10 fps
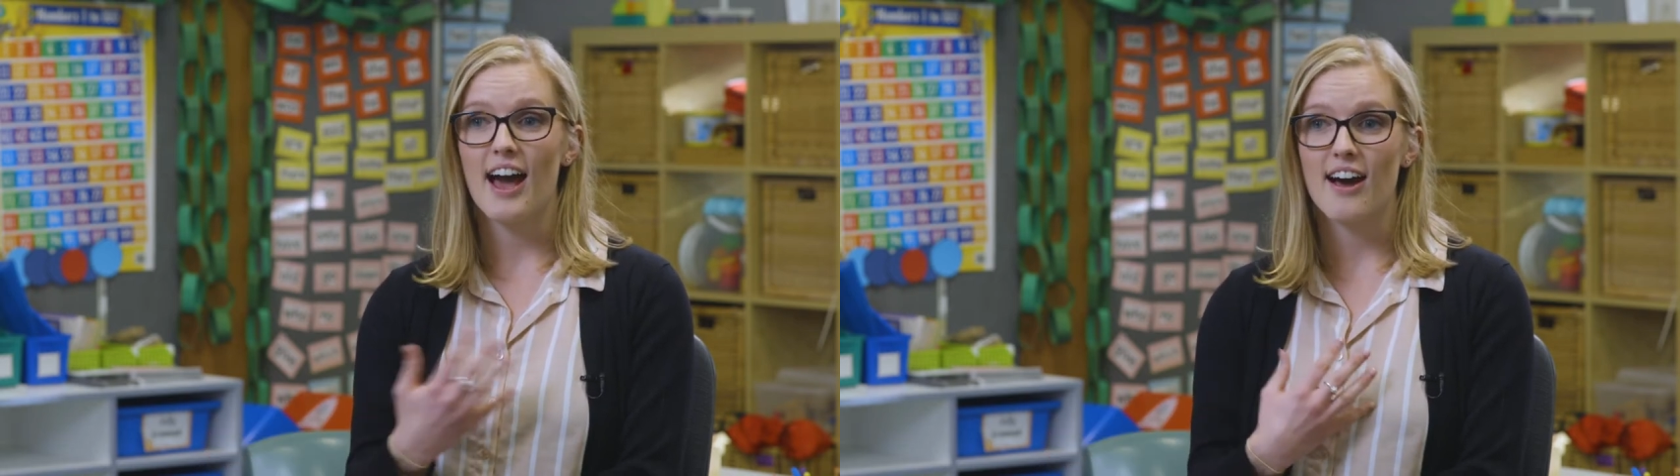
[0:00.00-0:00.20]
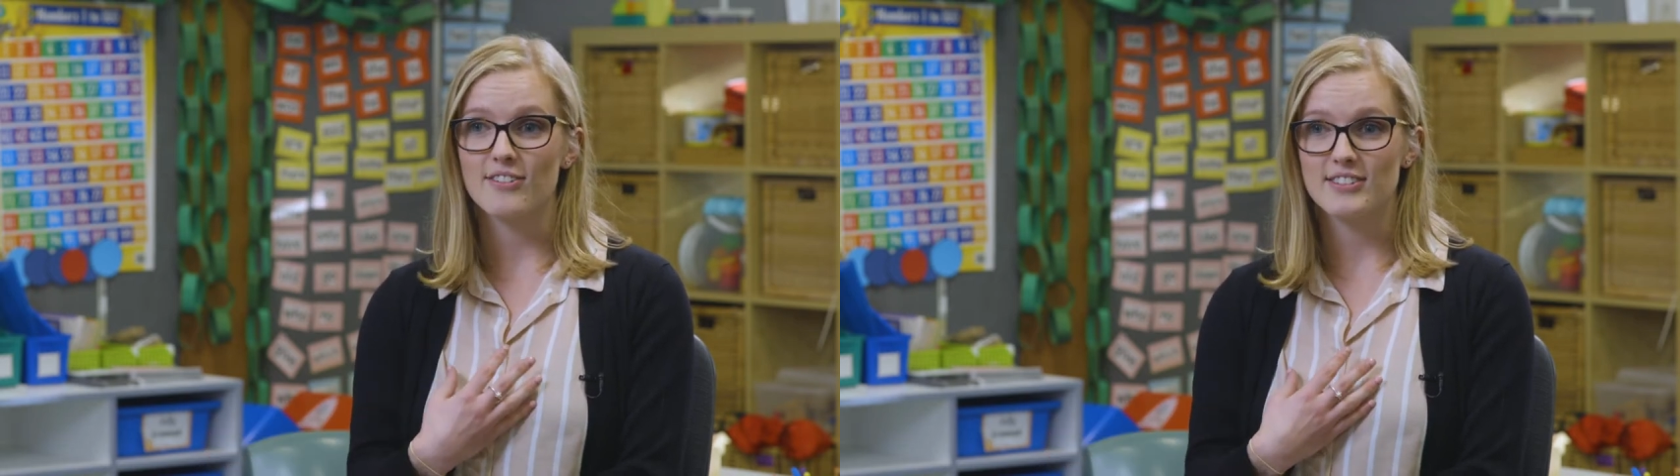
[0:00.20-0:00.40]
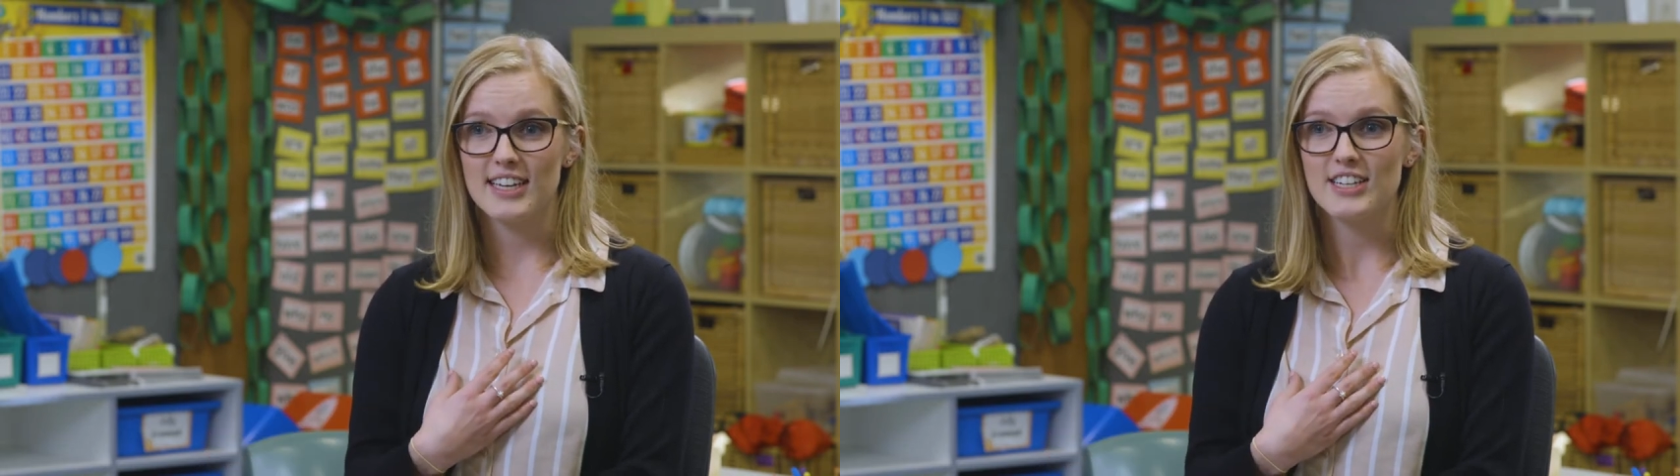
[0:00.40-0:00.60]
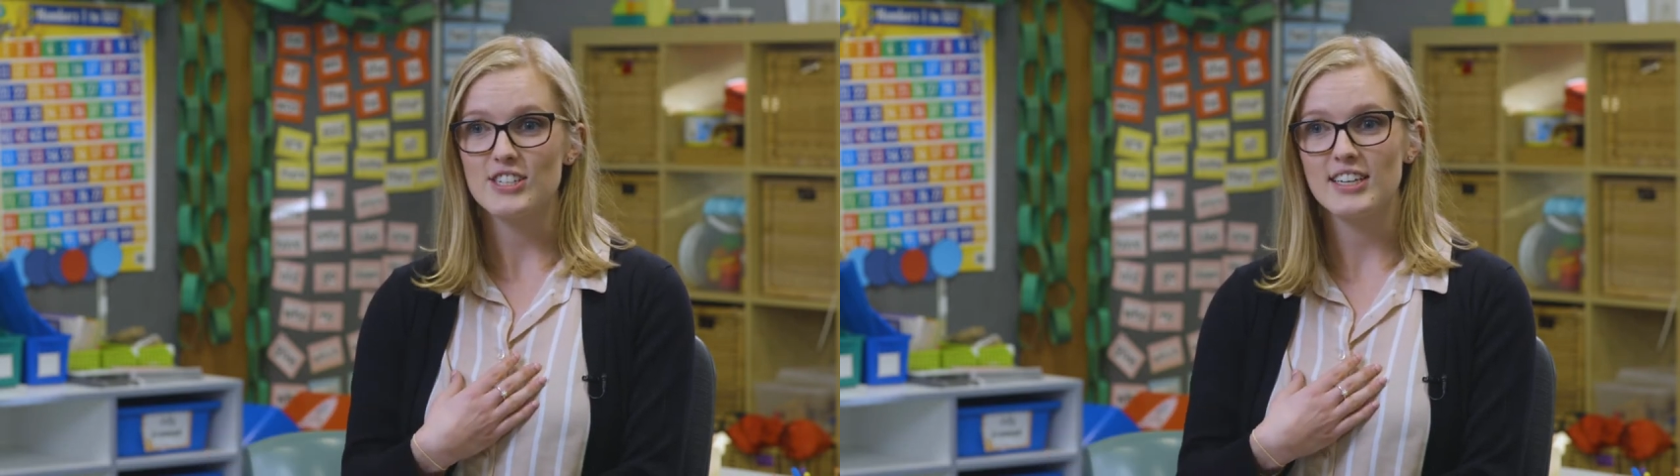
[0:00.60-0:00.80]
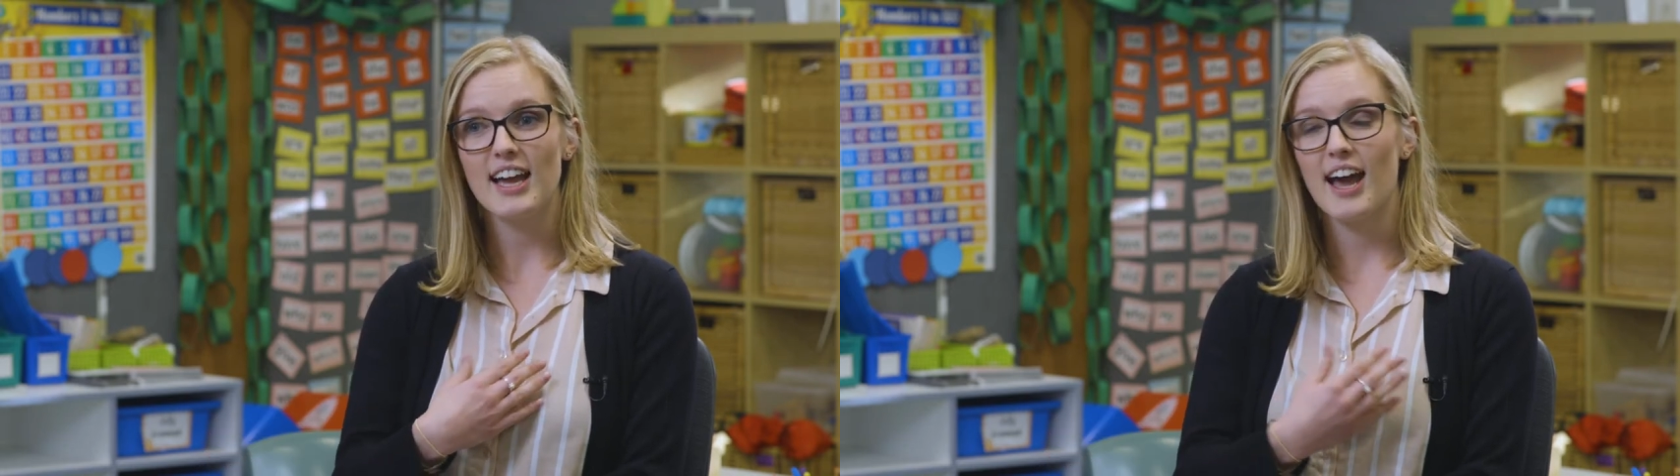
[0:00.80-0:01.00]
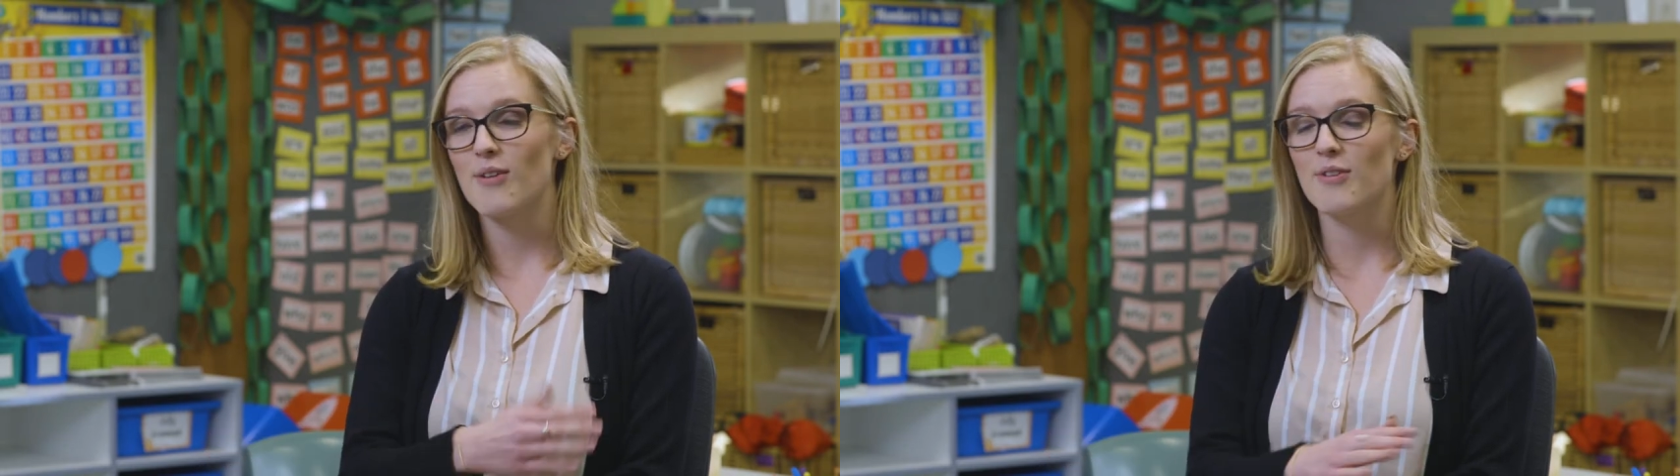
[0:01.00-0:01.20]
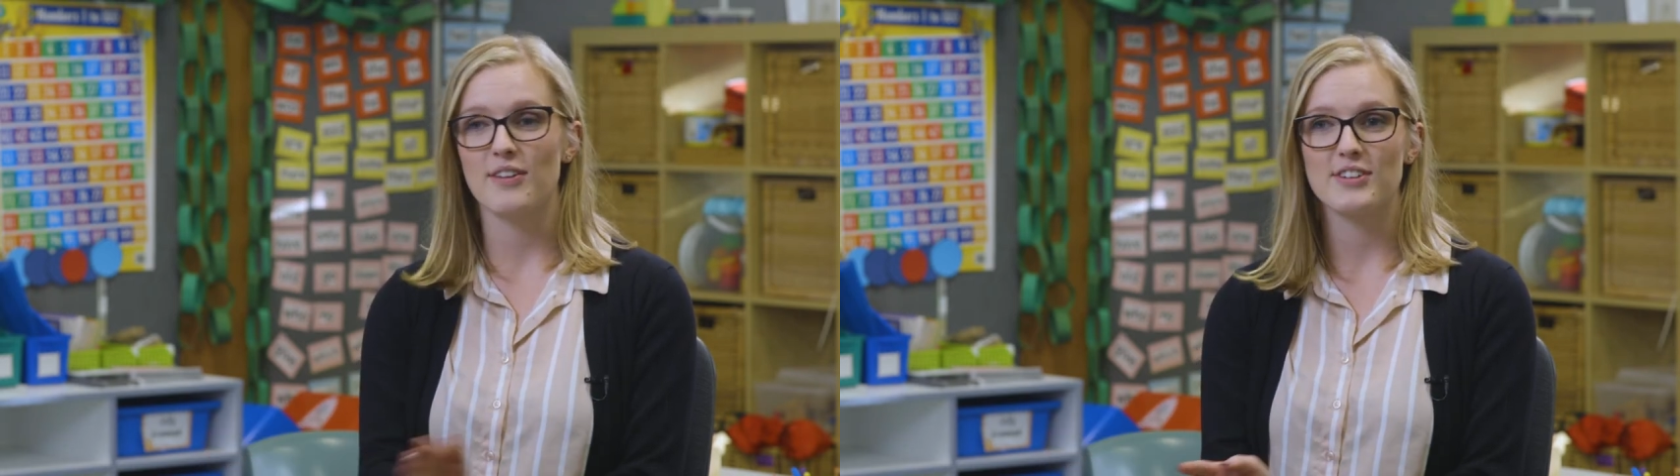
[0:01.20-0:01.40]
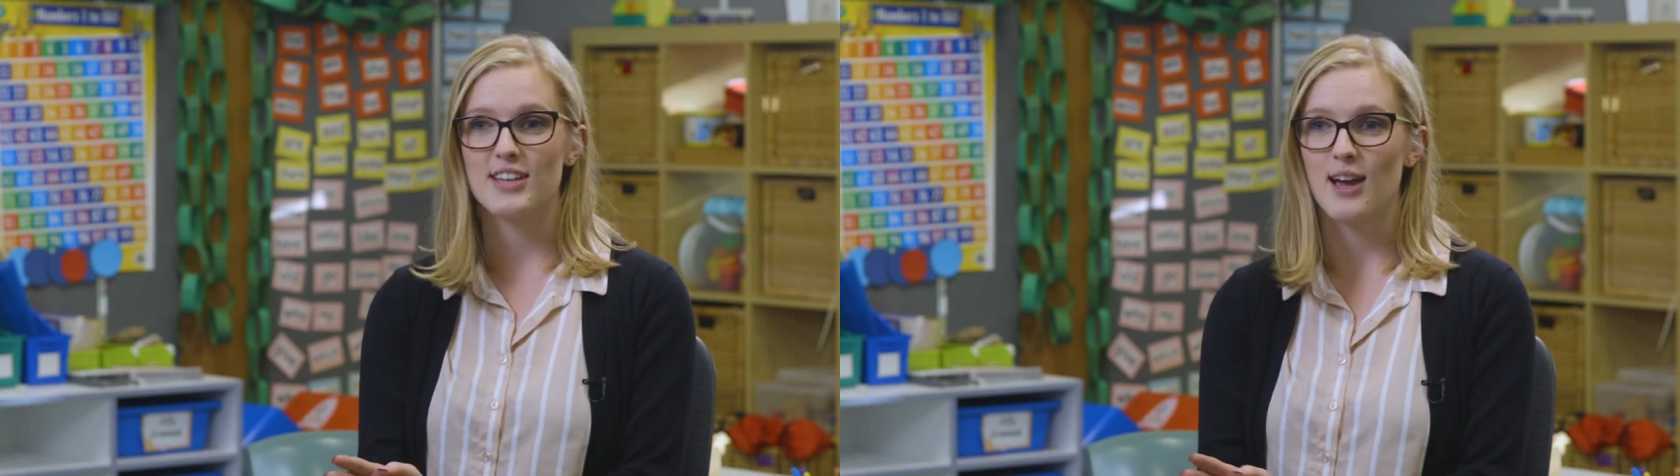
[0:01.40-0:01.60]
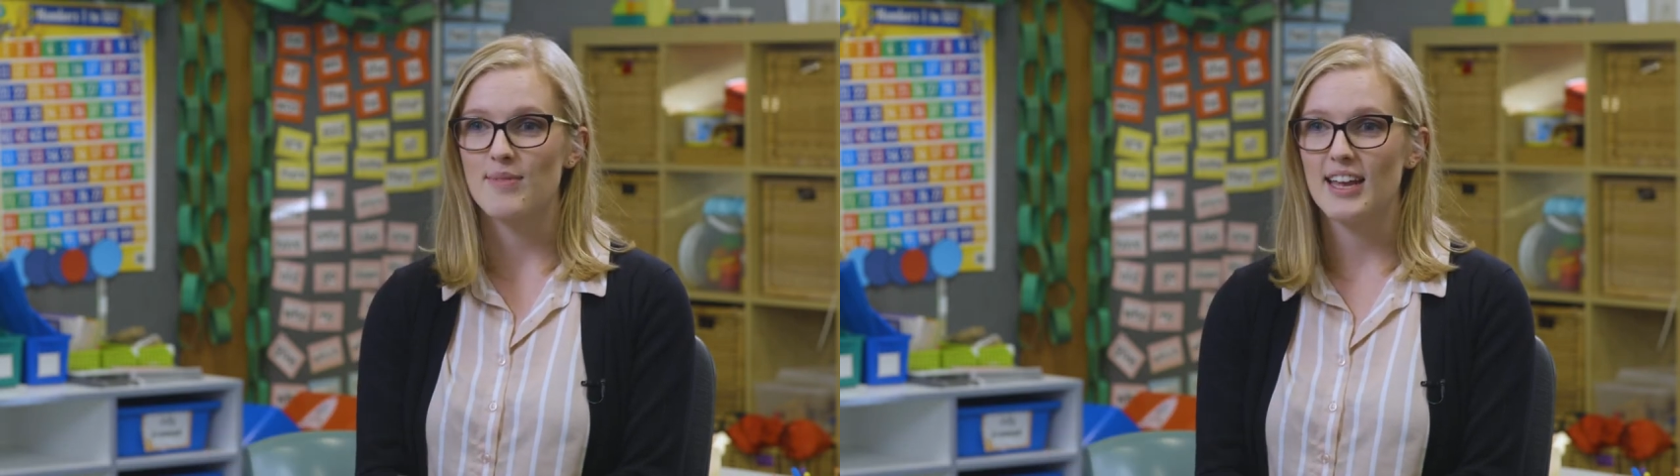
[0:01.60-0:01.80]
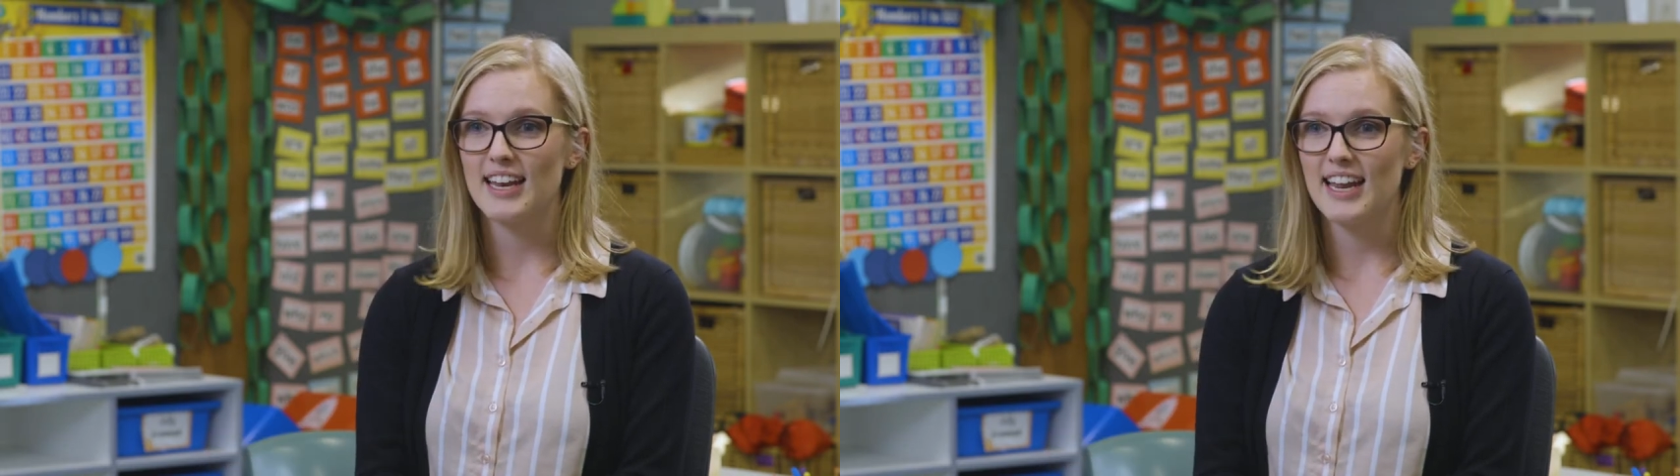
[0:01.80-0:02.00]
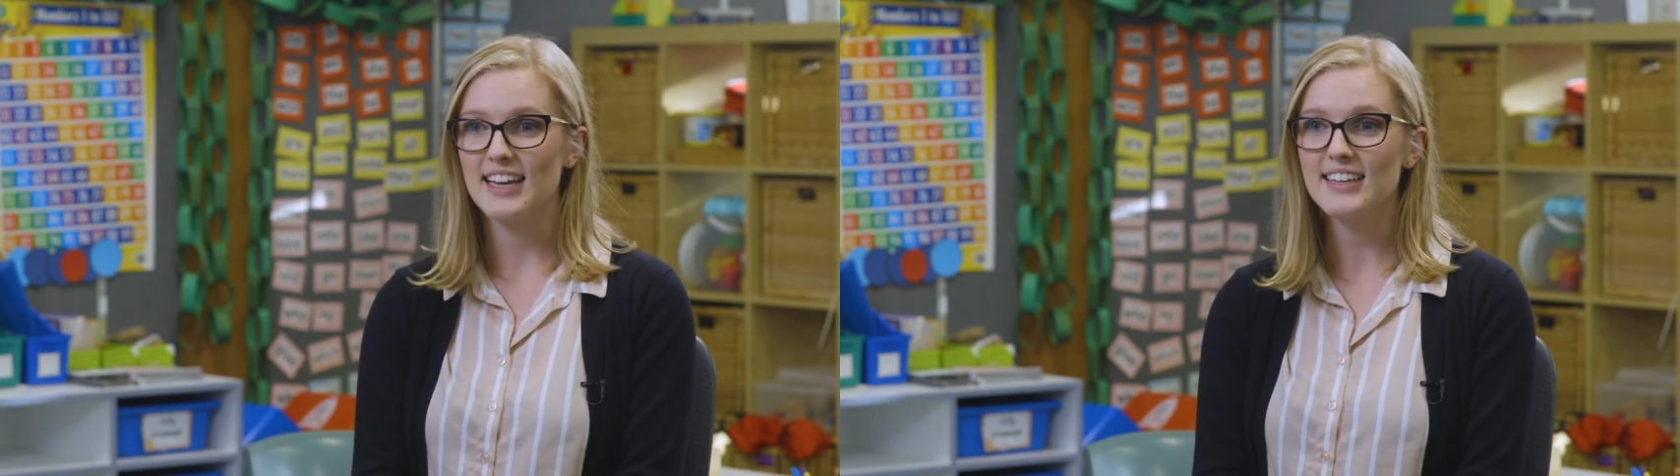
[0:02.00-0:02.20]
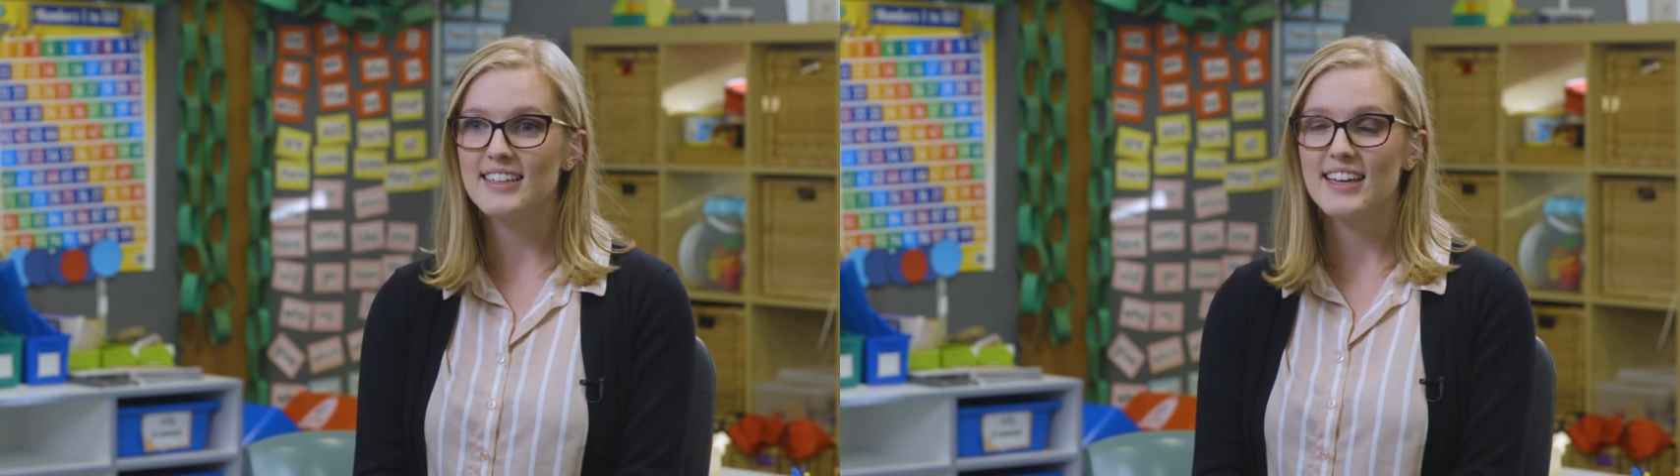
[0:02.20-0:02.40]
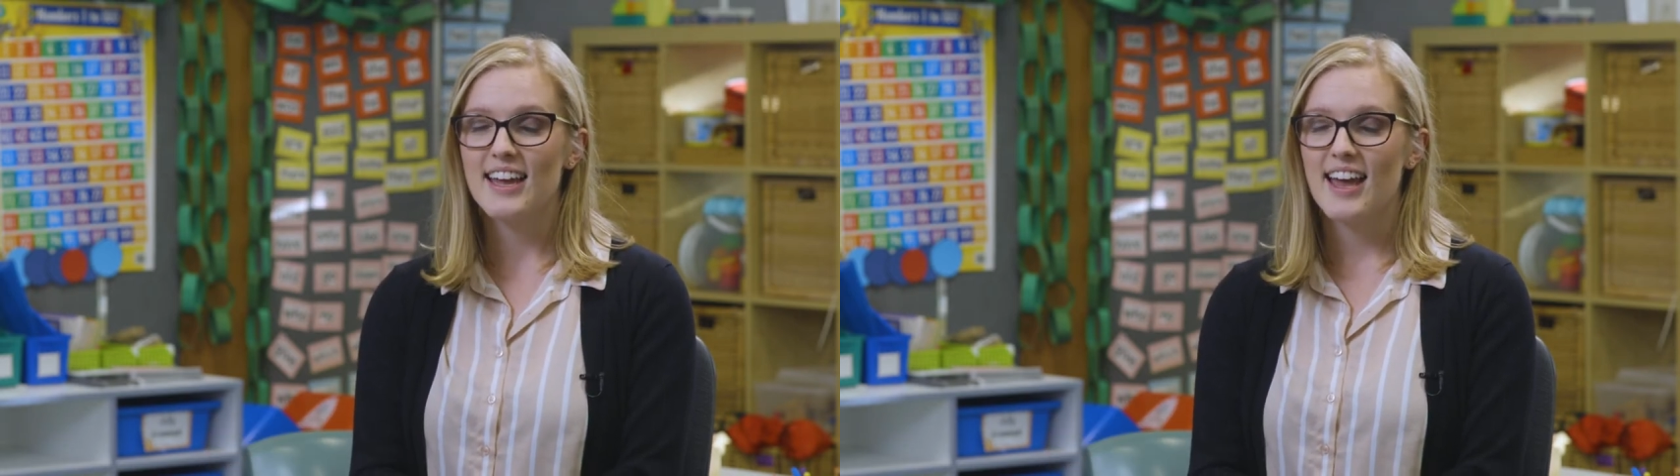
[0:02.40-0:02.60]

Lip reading: our teaching at whatever time they need.